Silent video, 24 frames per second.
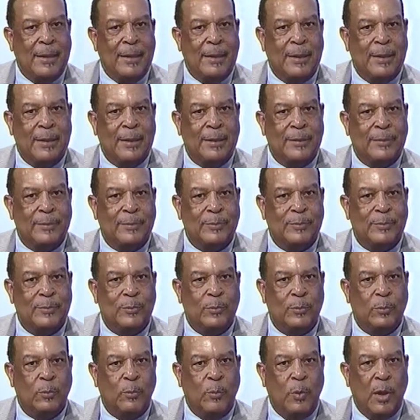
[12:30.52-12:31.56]
And
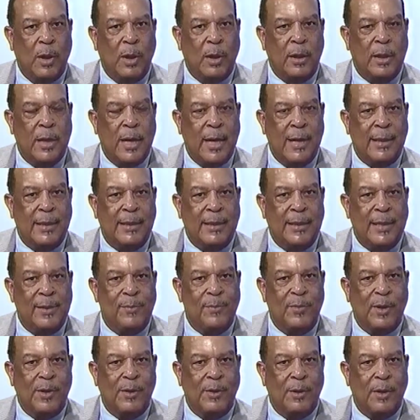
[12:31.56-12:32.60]
they had
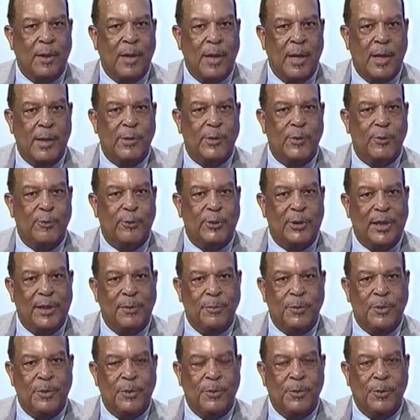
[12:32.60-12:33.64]
two
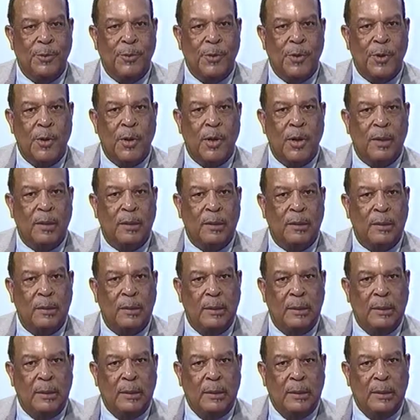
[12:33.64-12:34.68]
teams in New York,
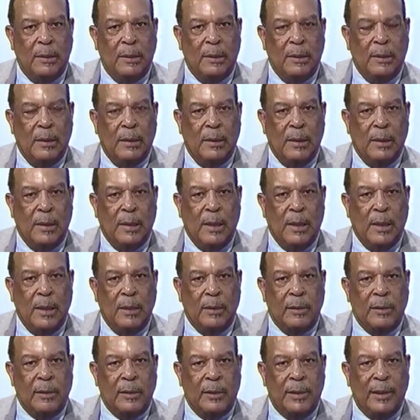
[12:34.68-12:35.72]

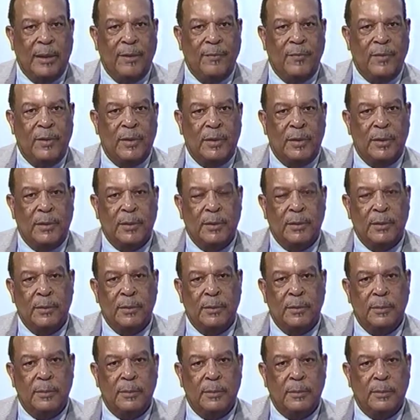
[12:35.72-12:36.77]

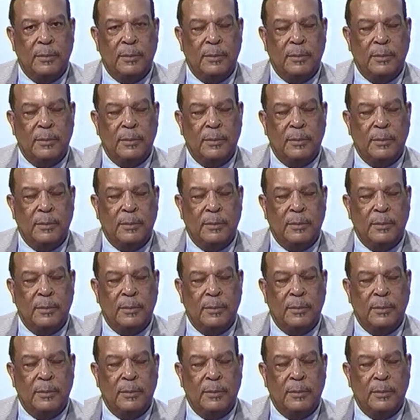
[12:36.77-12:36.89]
Cleveland,